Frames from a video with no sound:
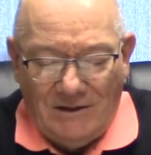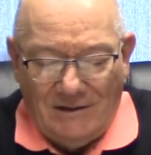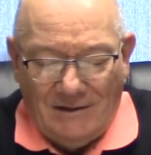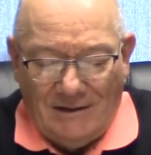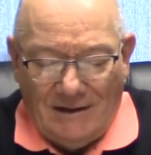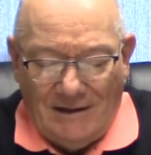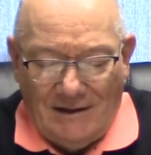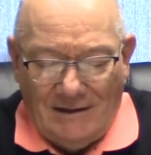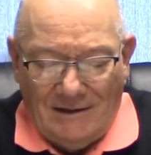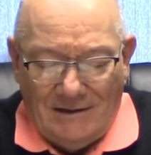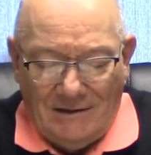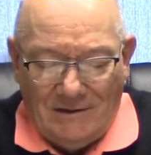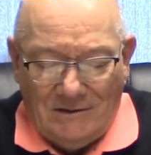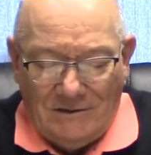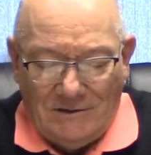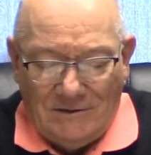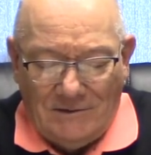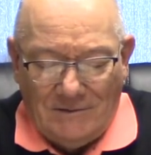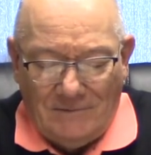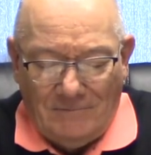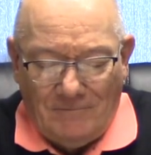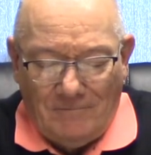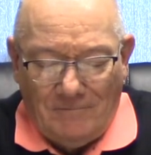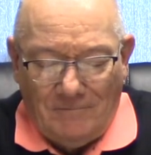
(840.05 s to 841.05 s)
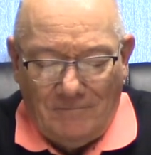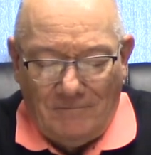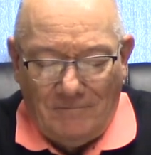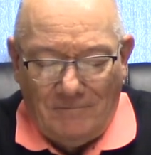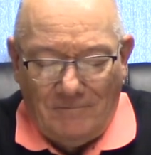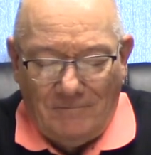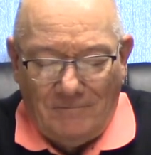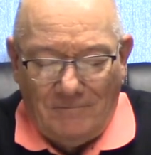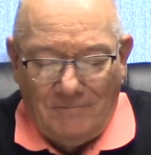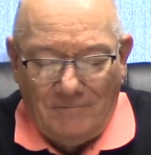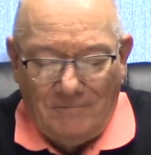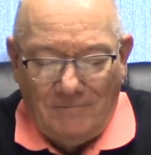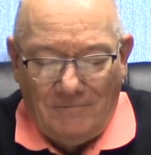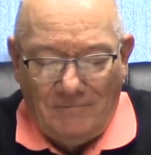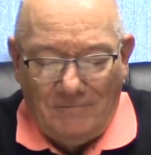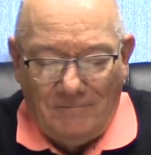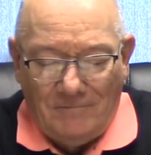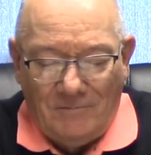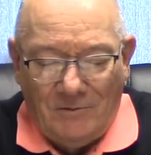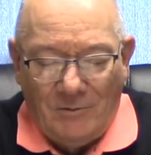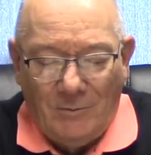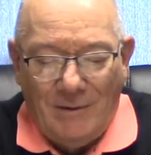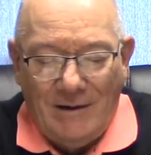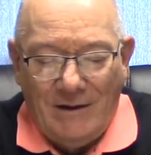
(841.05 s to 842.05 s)
lays,
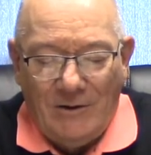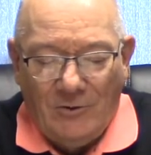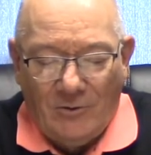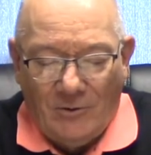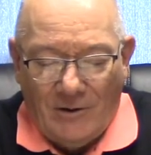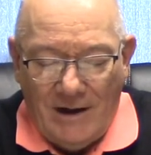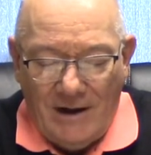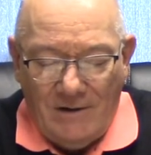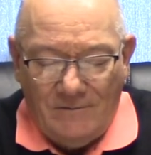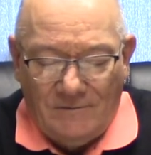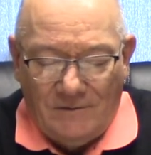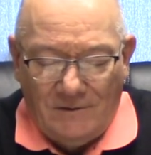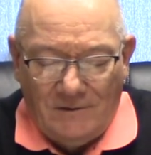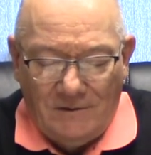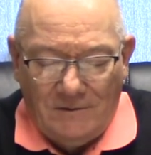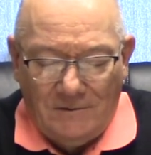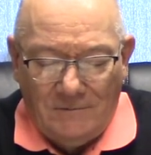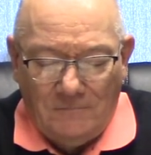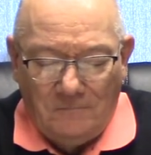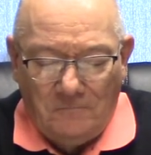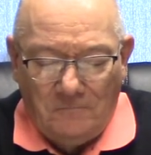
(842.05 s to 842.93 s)
to be grateful,